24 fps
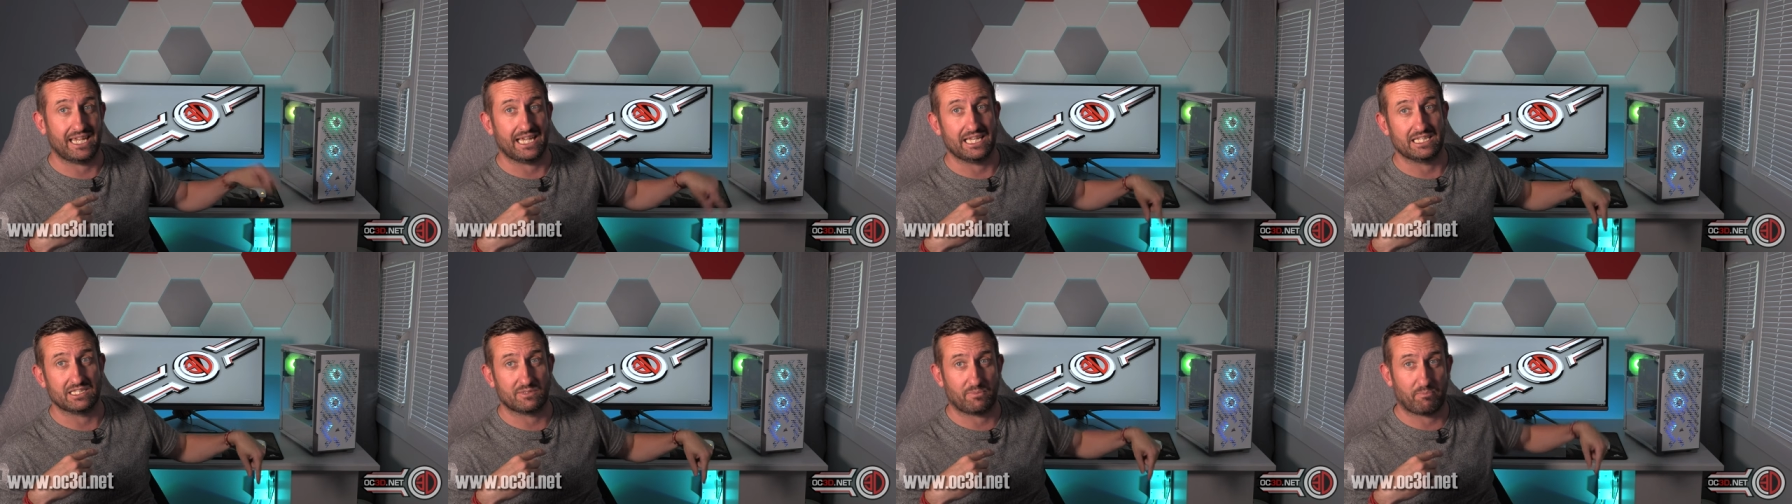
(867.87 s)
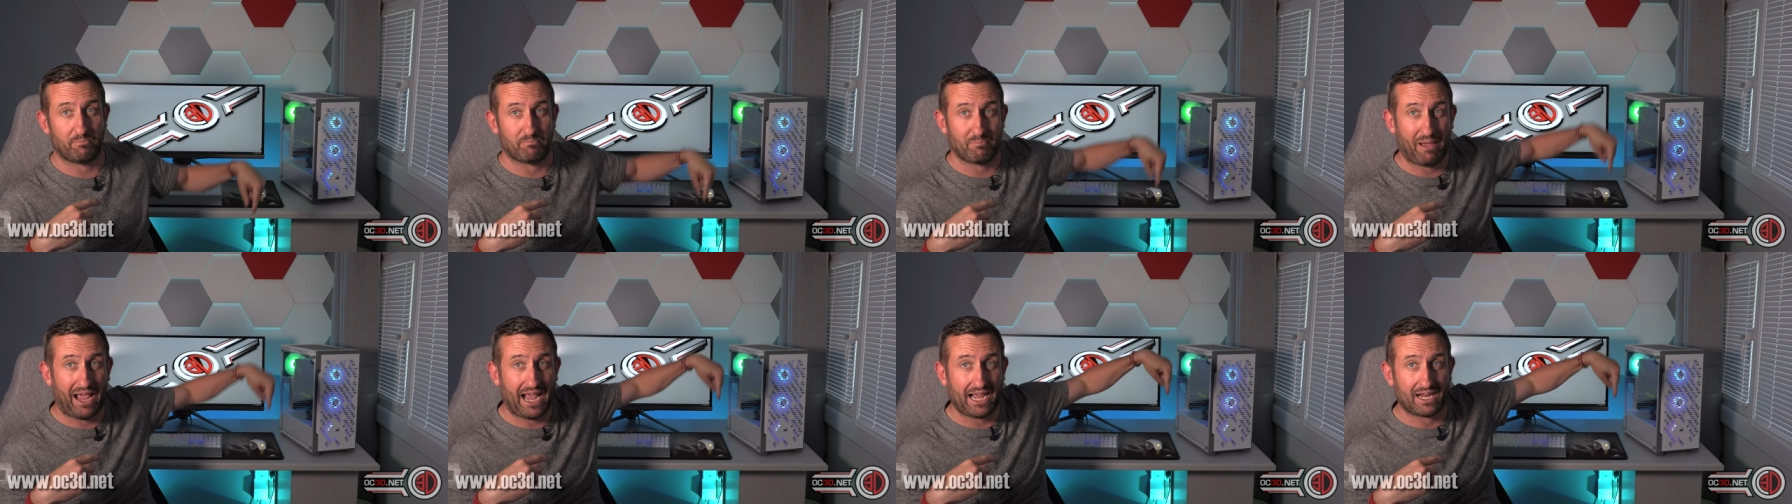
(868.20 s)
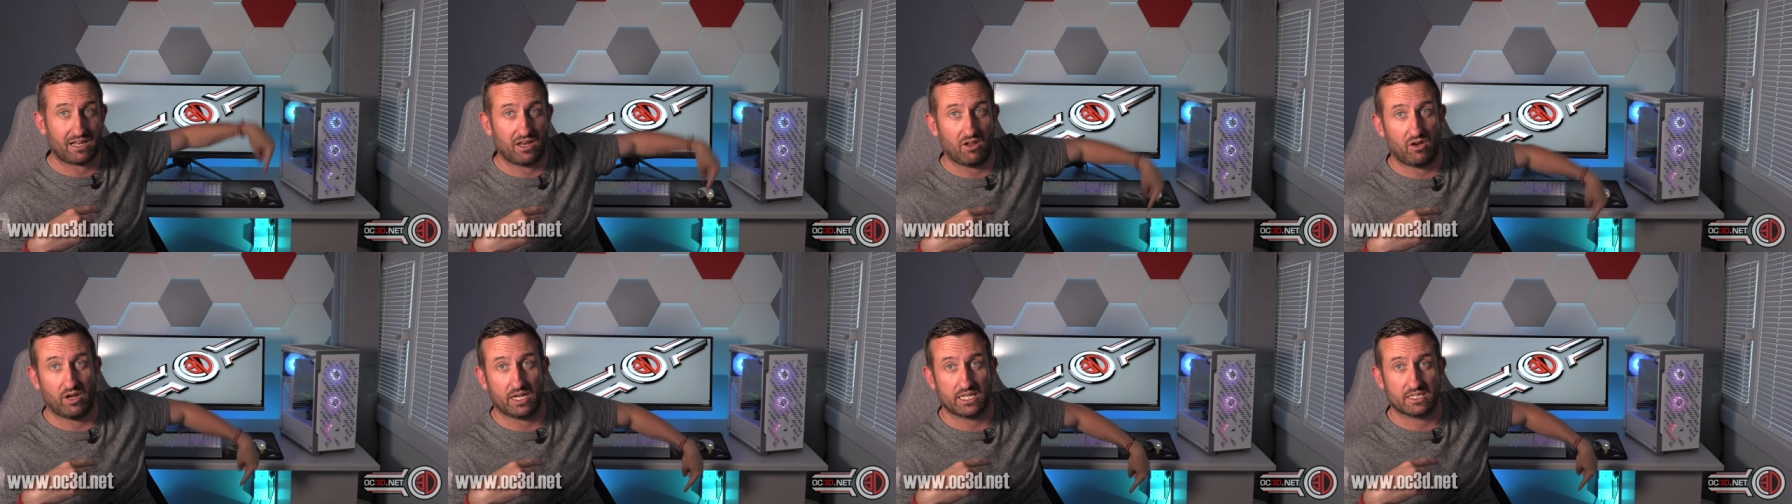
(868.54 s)
It's
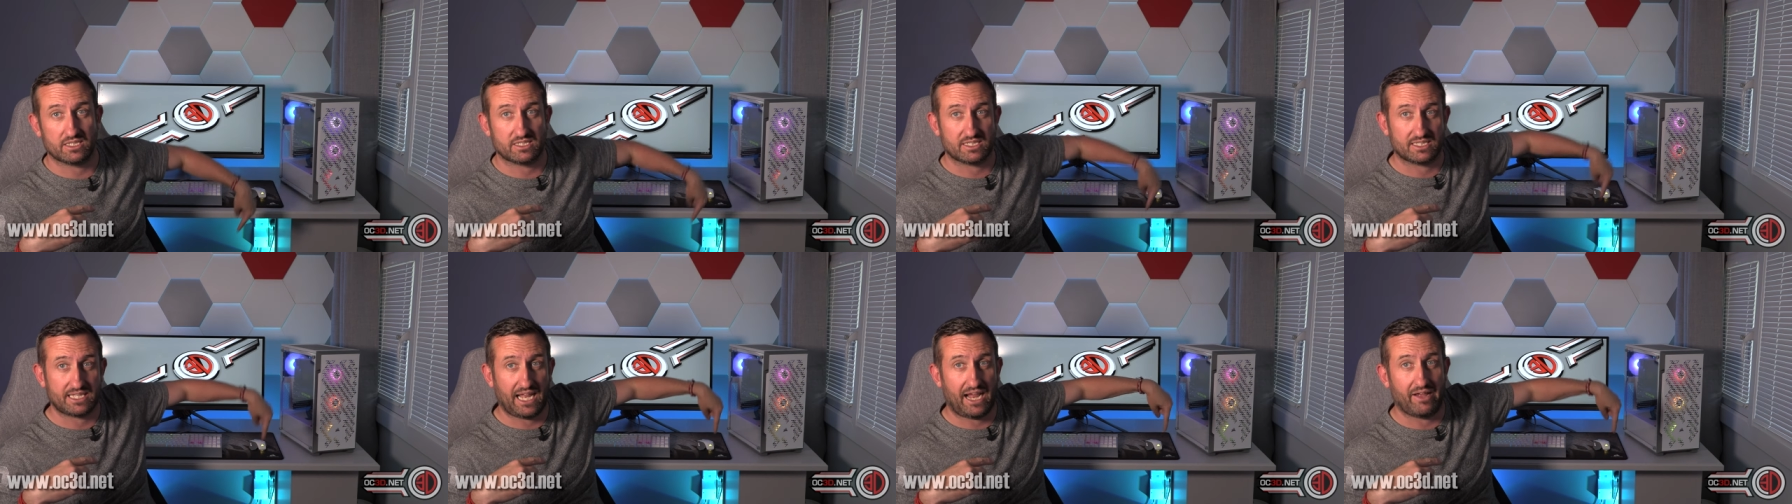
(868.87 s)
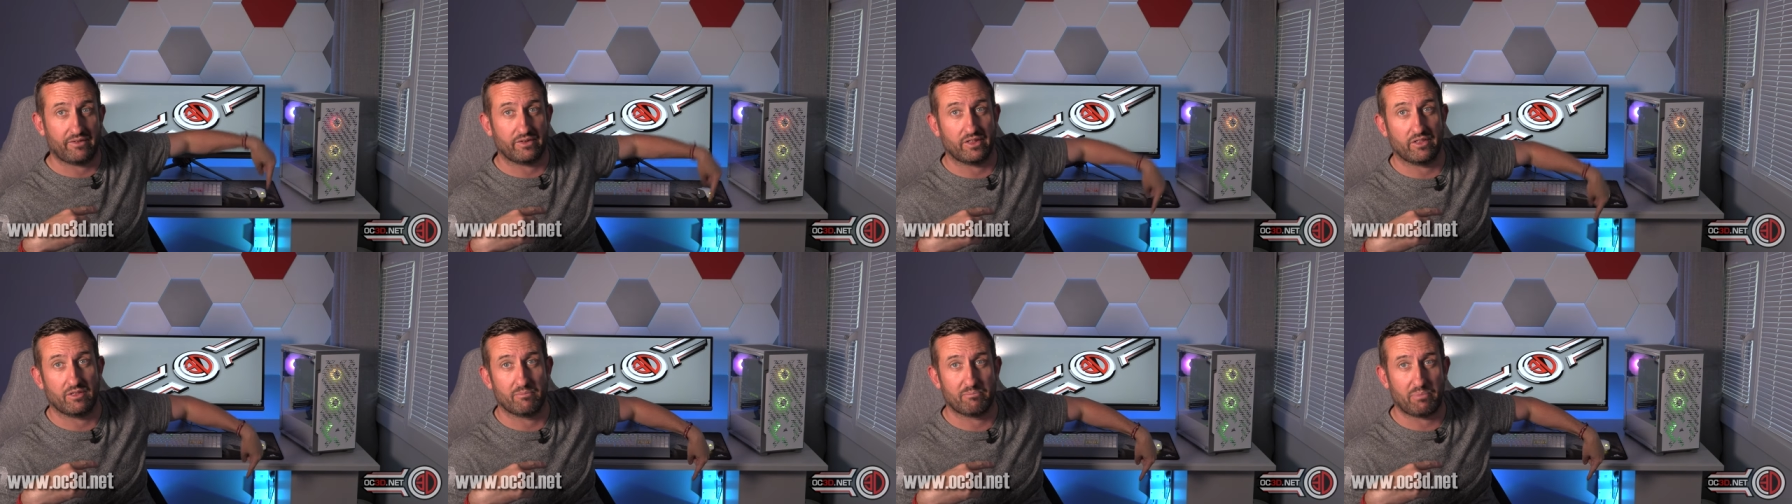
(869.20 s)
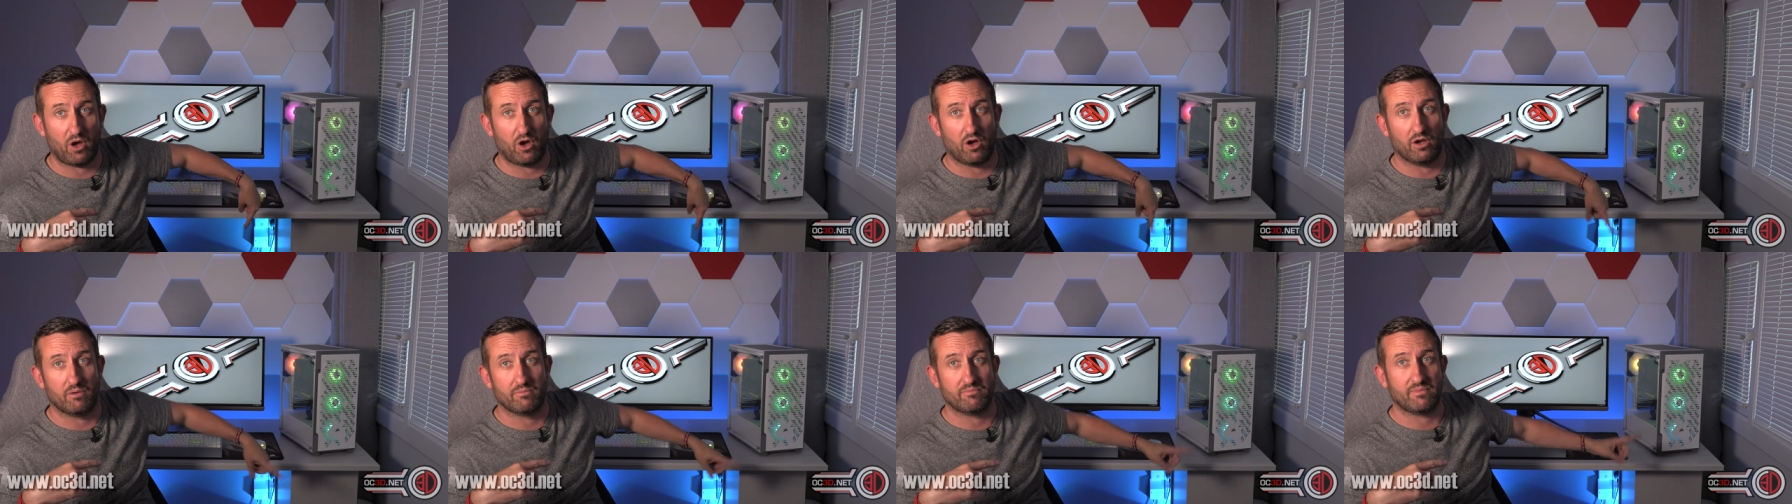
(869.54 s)
backlights down at the
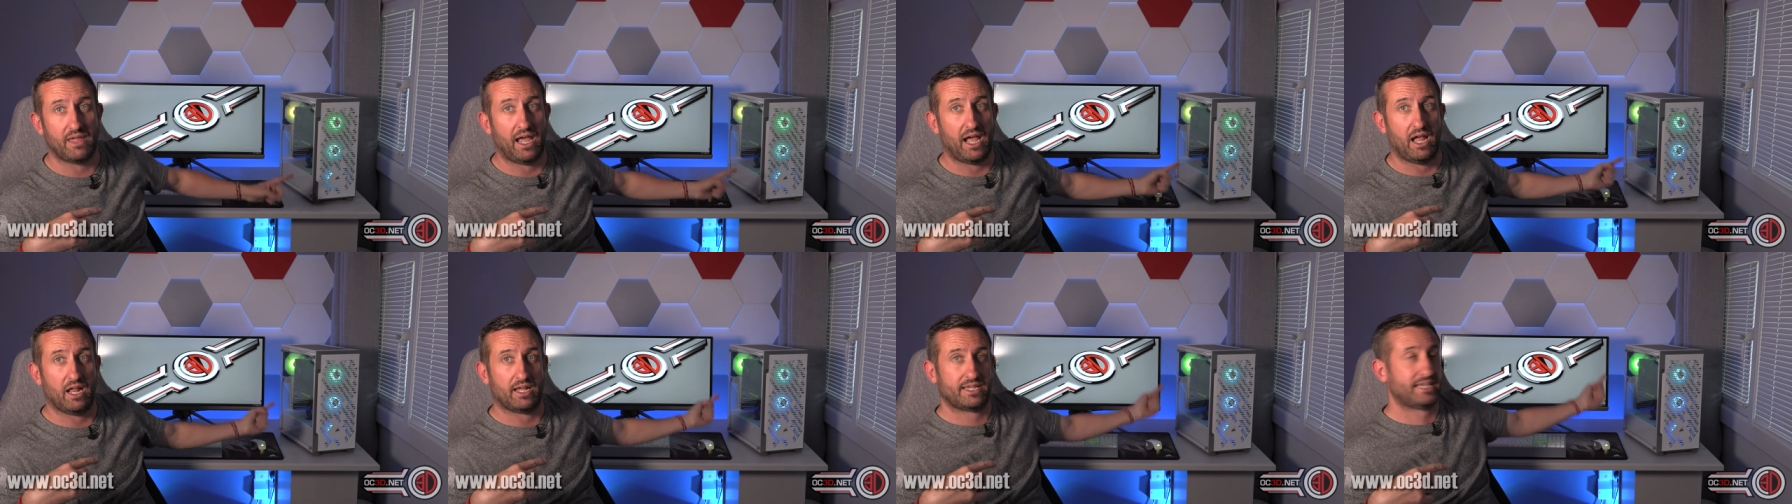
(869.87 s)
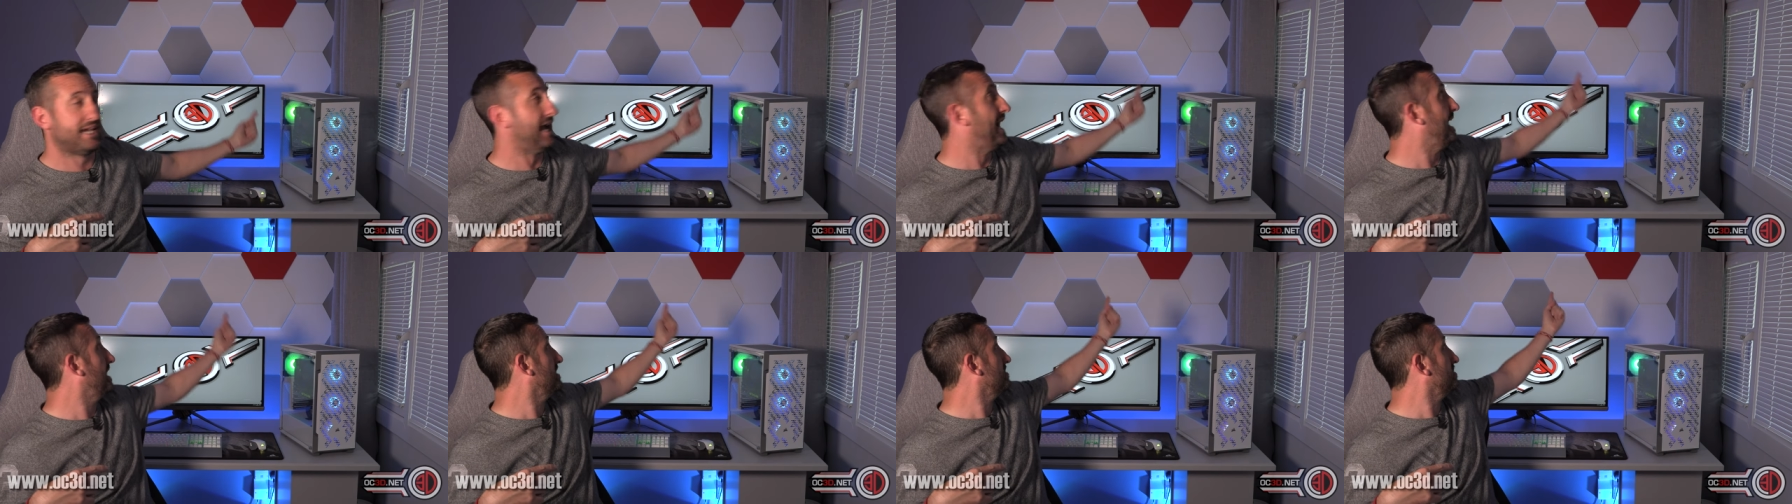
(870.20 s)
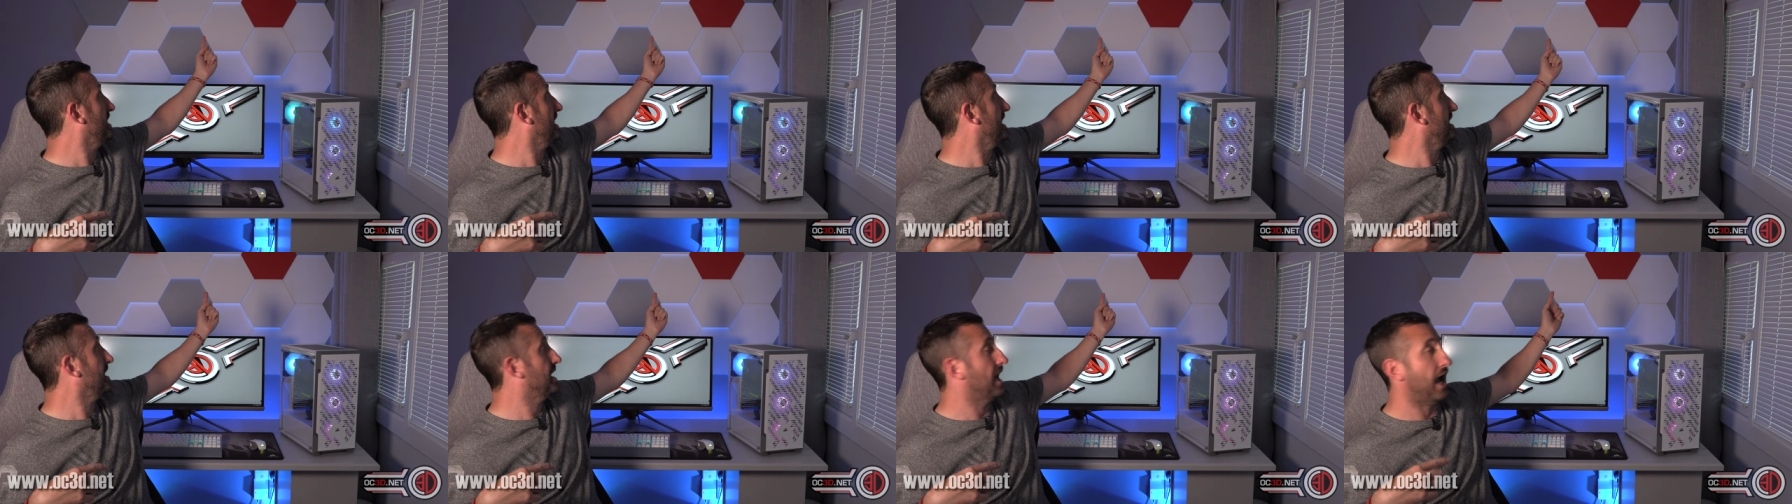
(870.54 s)
bottom that are
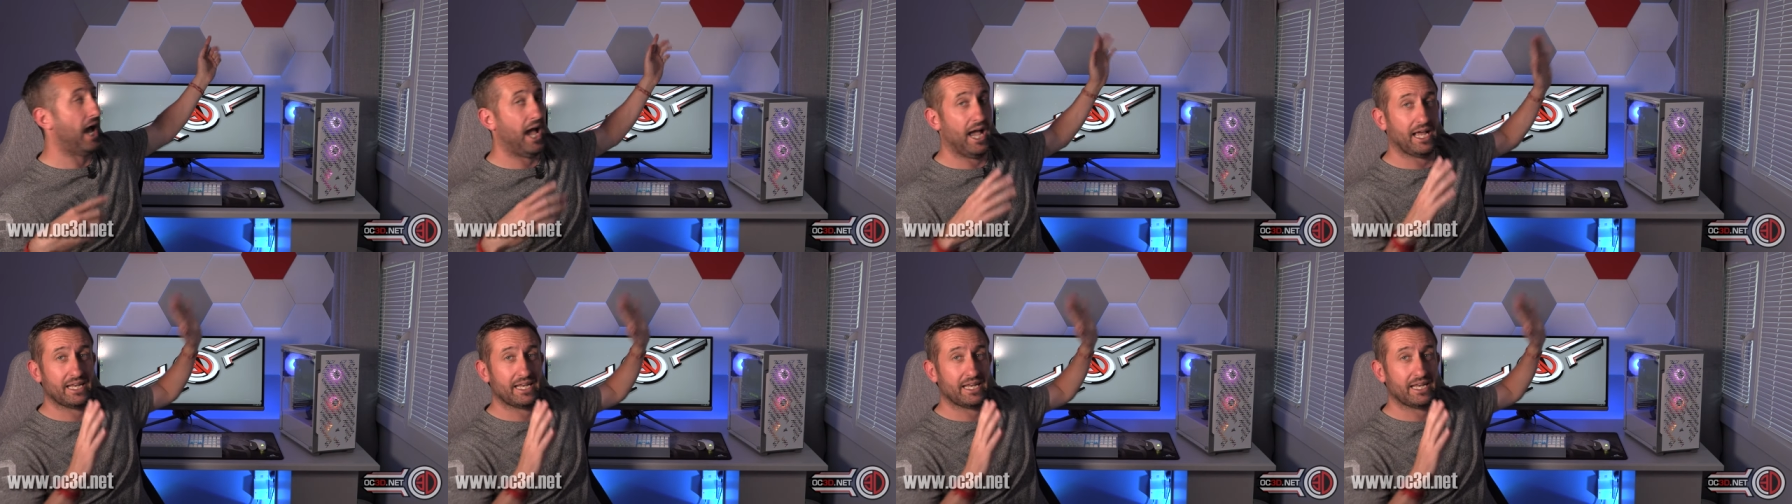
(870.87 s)
catching